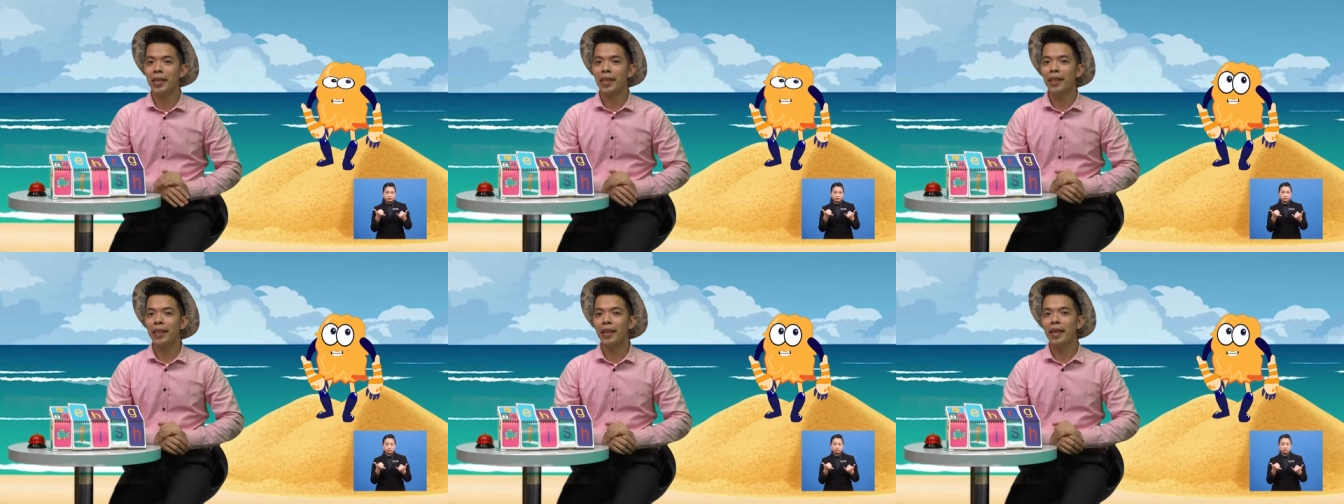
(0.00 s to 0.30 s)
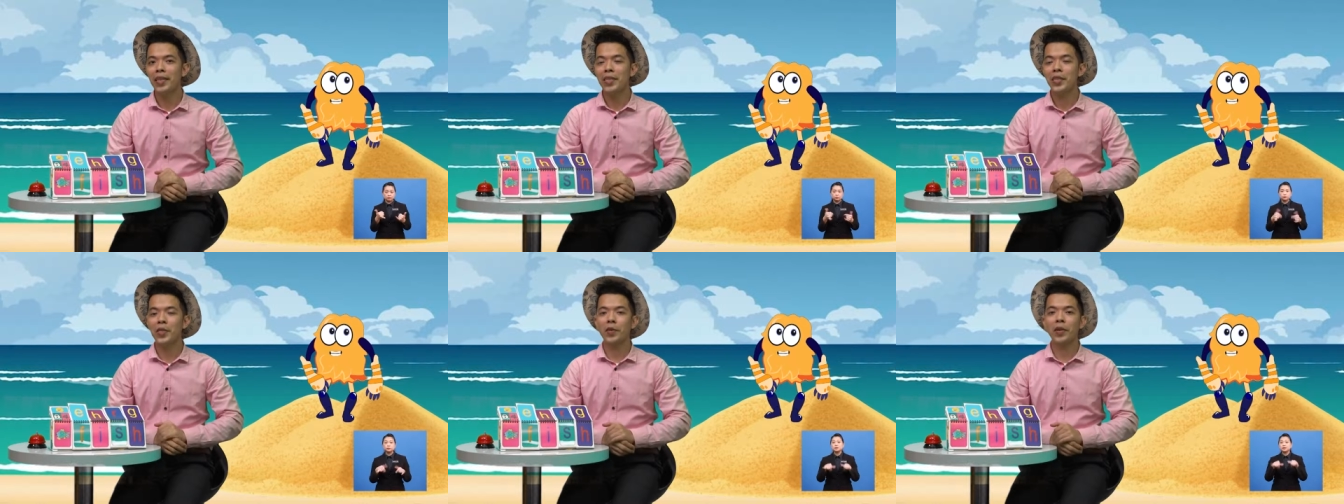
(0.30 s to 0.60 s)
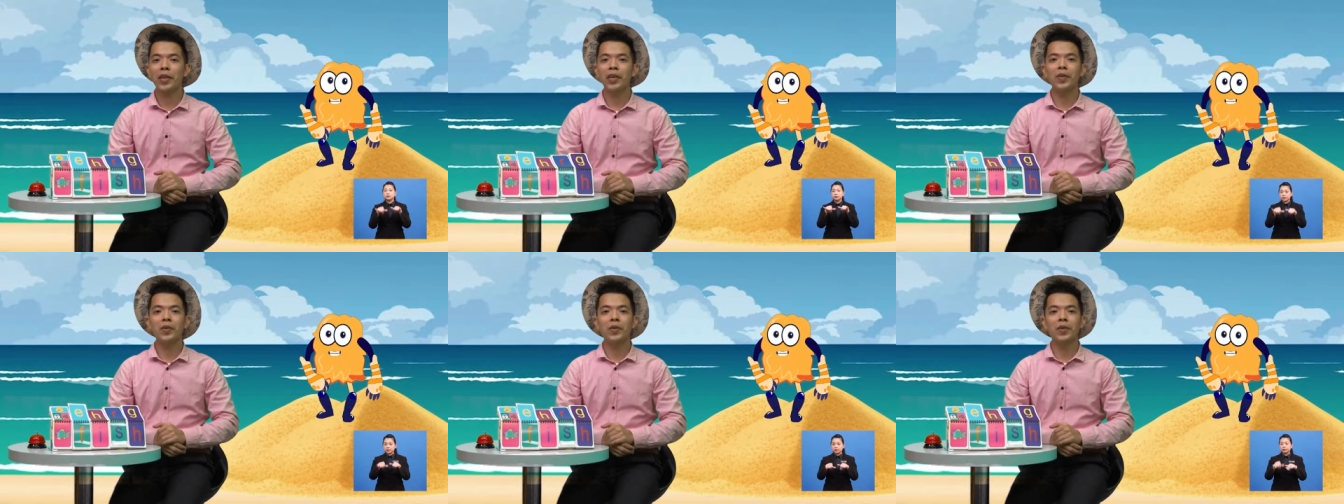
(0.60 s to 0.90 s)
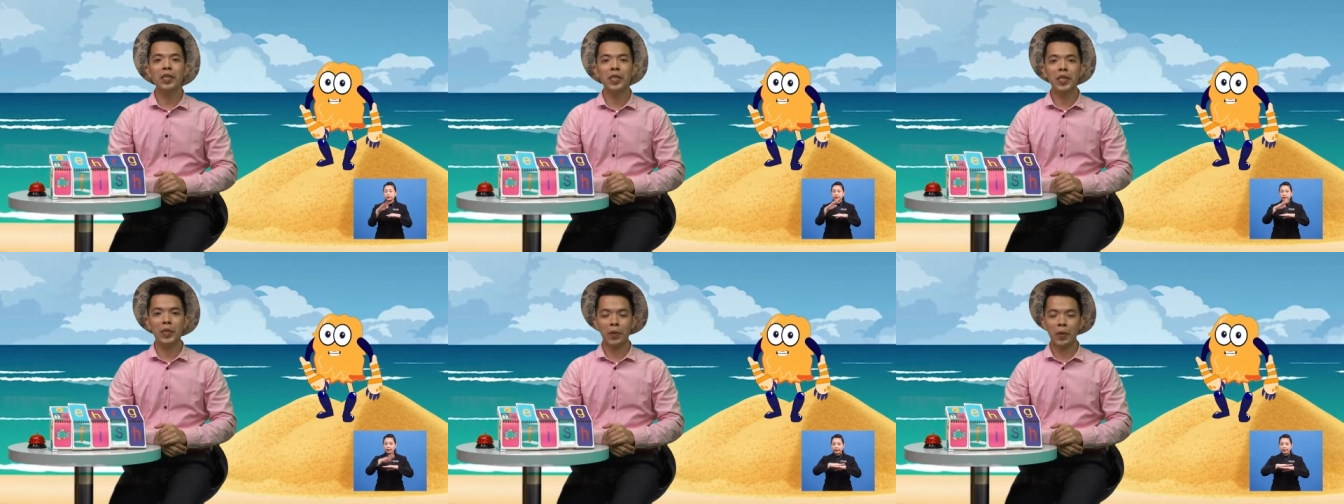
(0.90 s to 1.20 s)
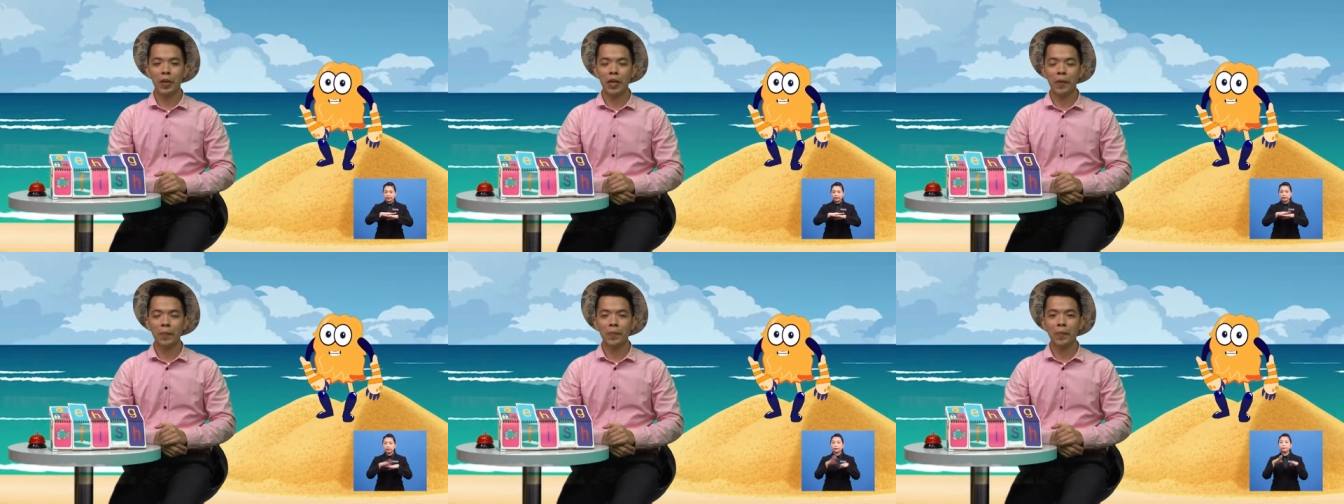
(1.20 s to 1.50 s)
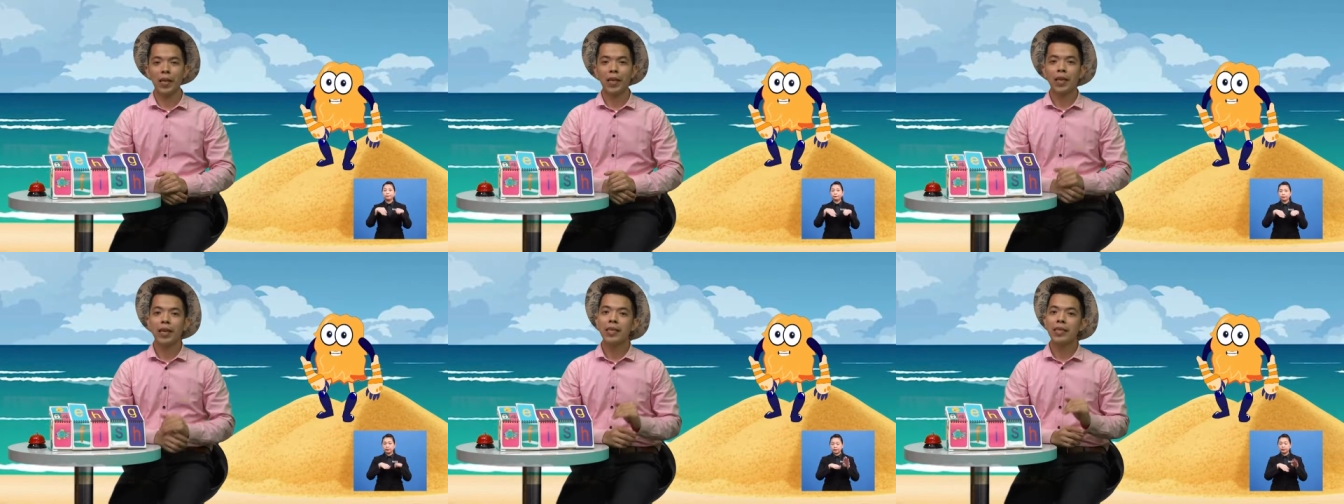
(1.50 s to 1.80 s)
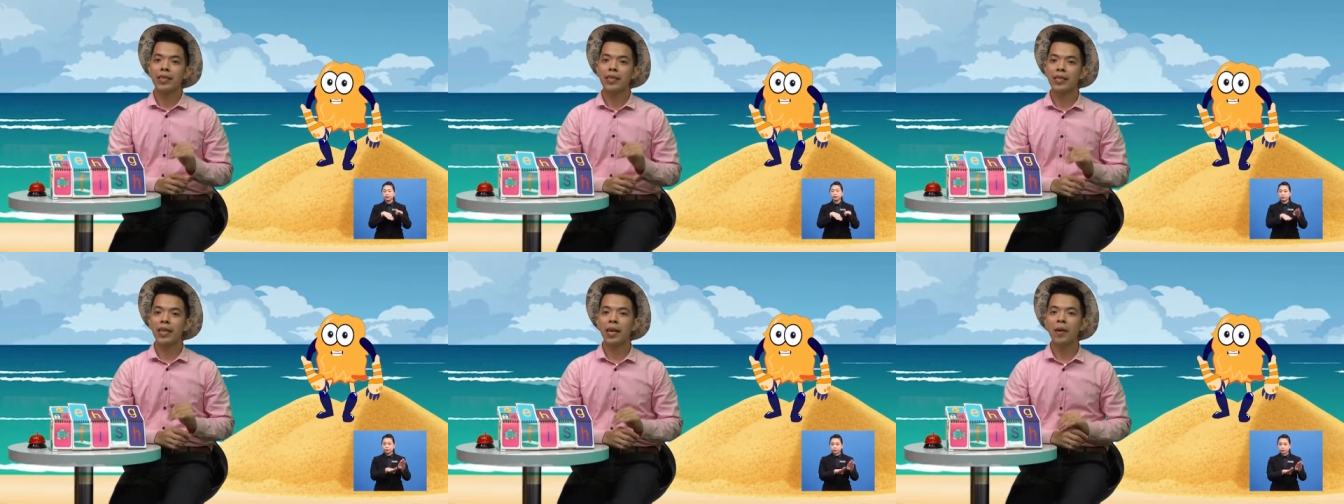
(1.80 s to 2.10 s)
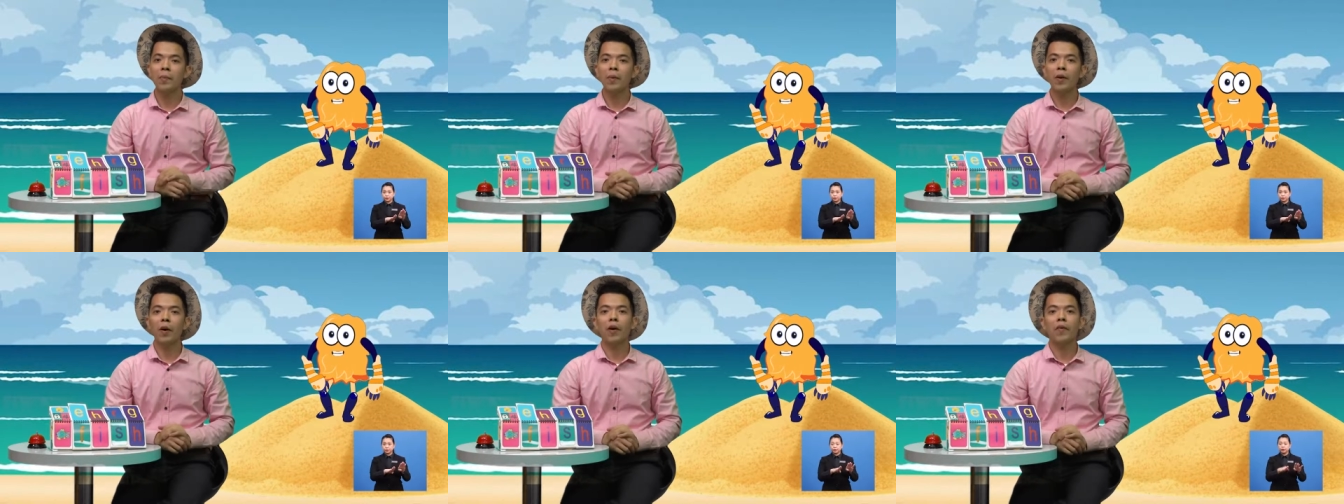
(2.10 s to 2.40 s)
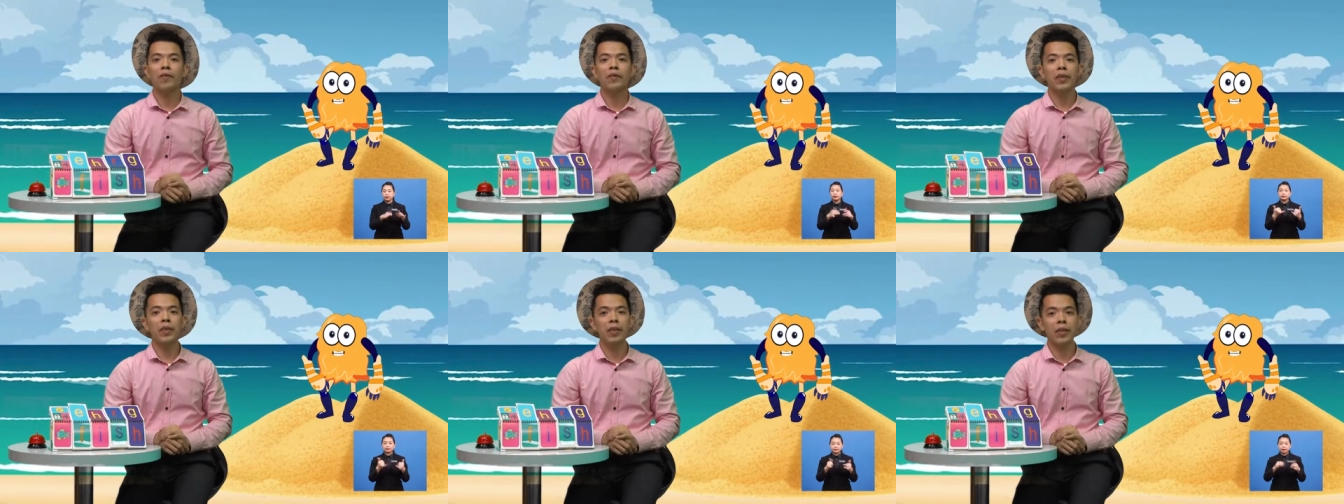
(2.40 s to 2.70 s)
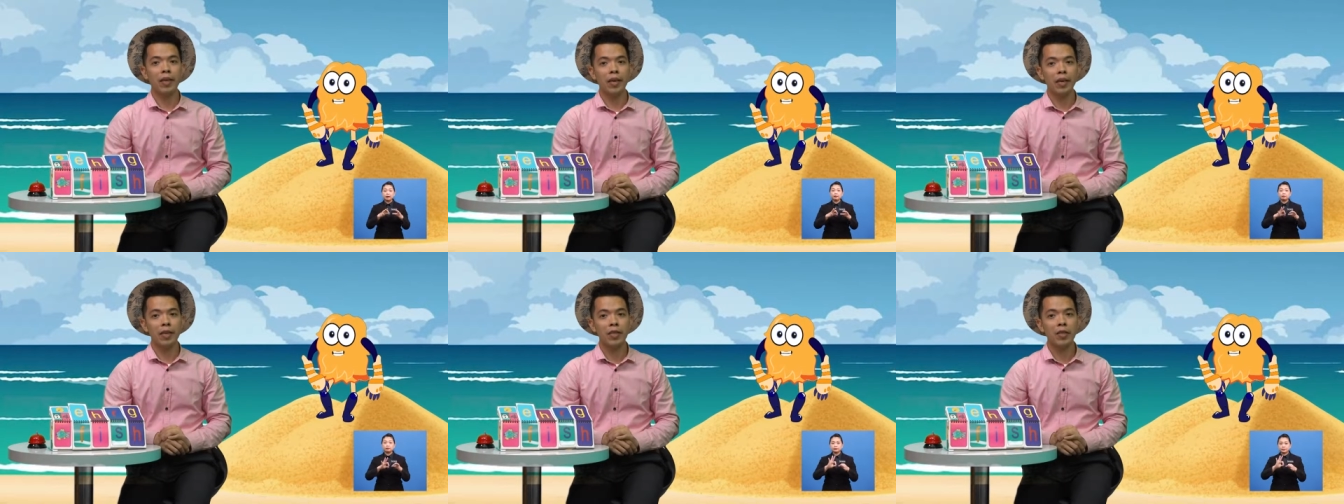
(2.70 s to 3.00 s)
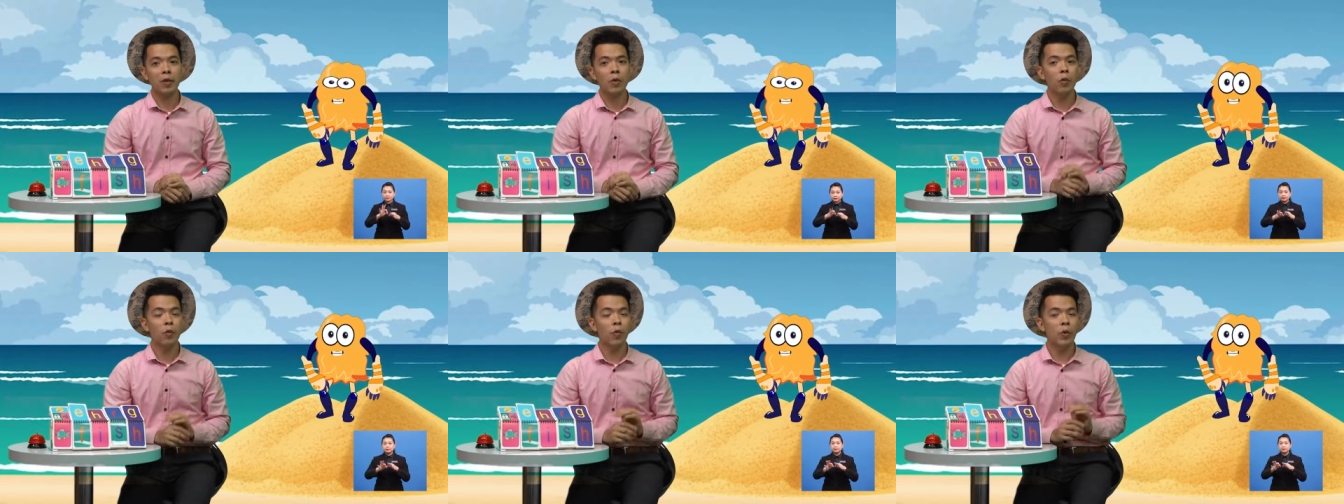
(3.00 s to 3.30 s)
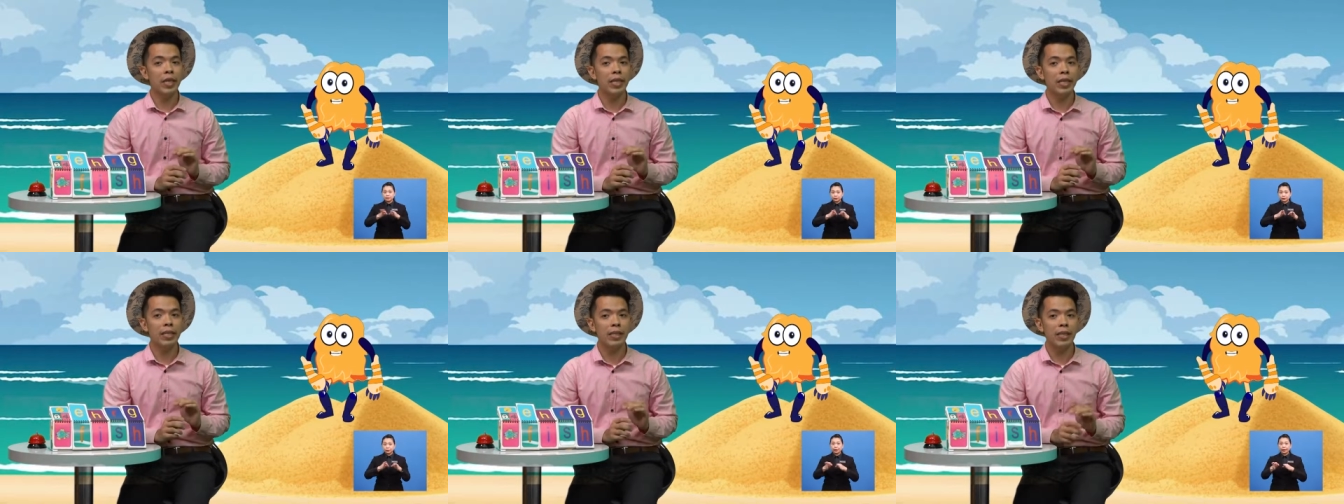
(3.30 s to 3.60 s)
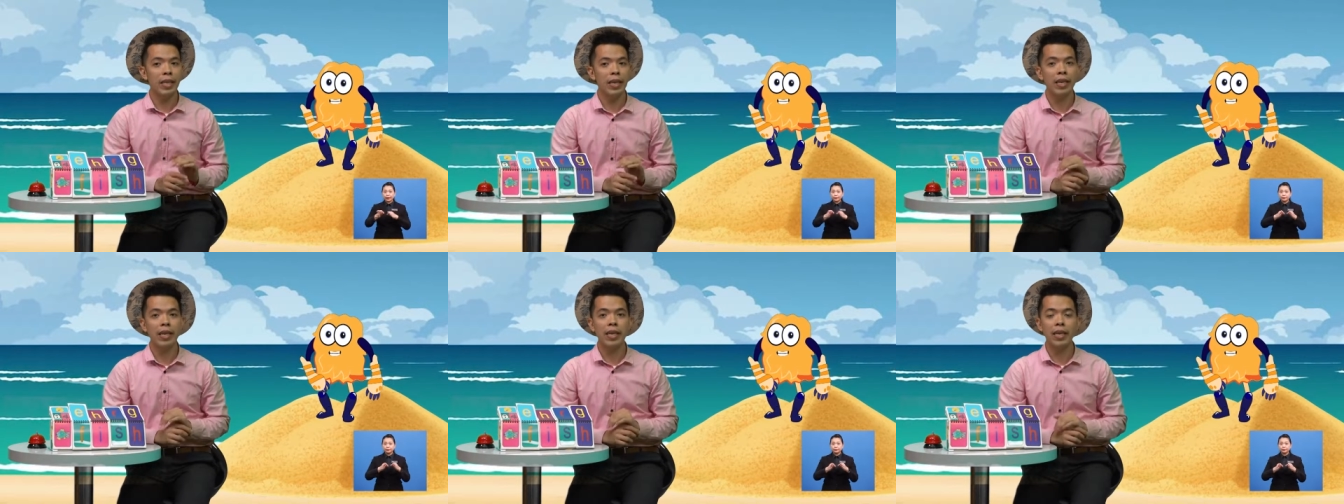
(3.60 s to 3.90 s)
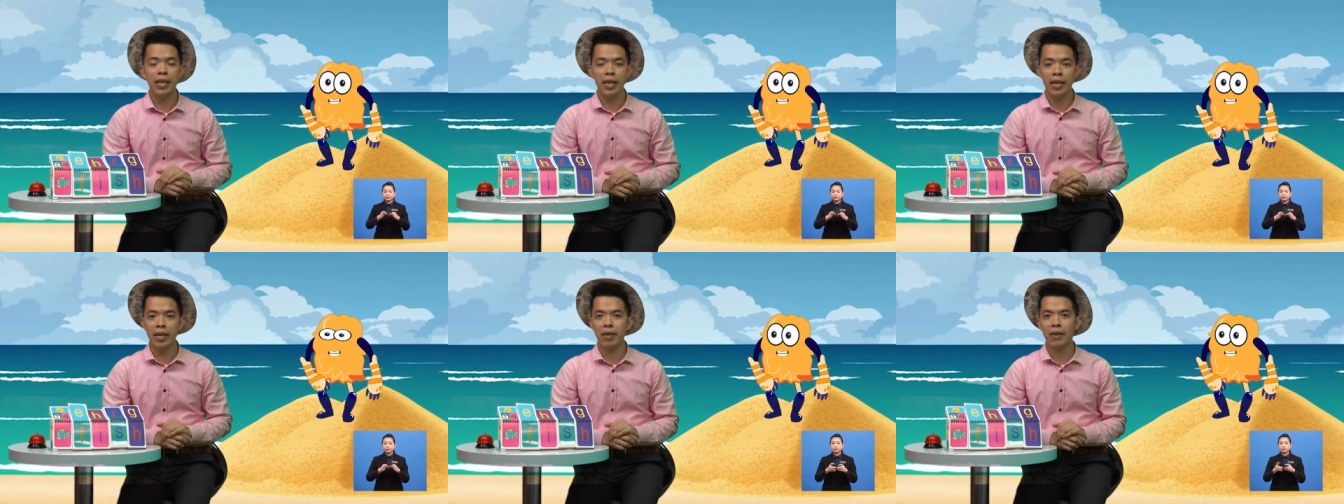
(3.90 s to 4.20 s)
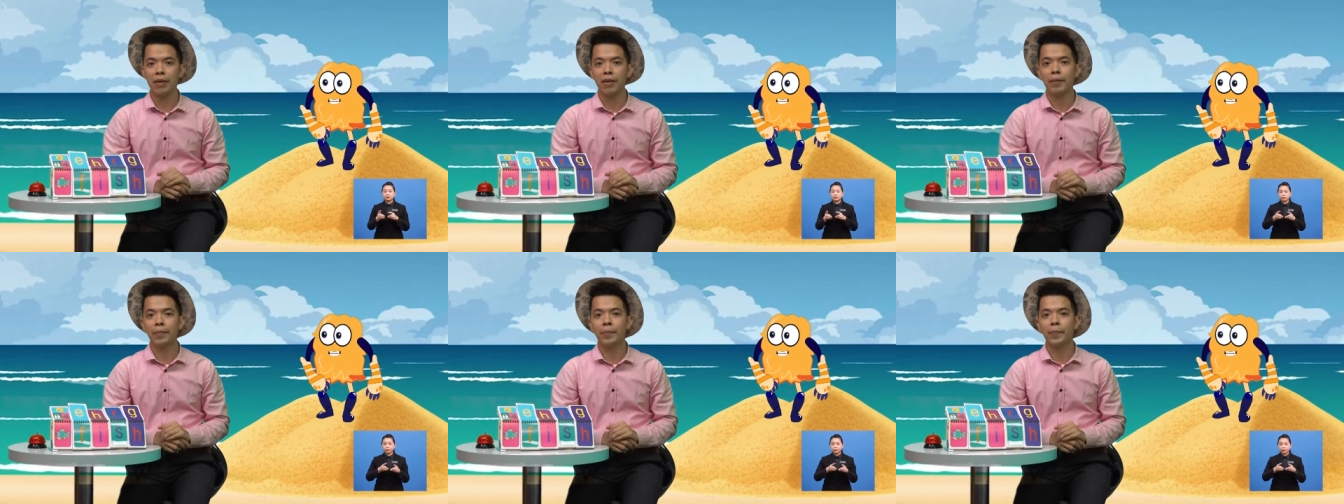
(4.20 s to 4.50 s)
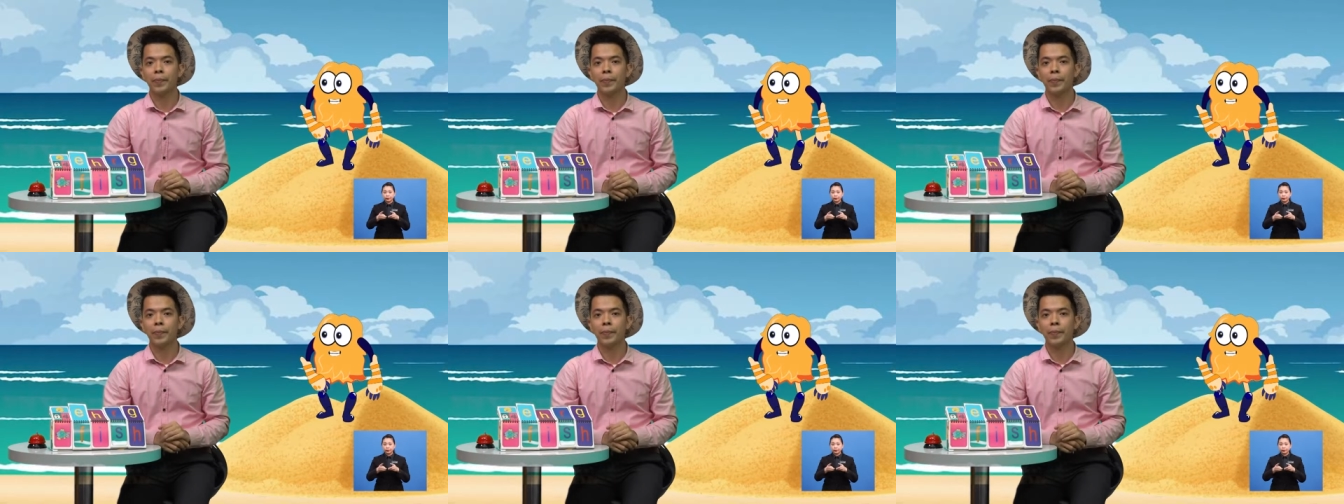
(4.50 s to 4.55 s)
let's try to describe some of the things we see here.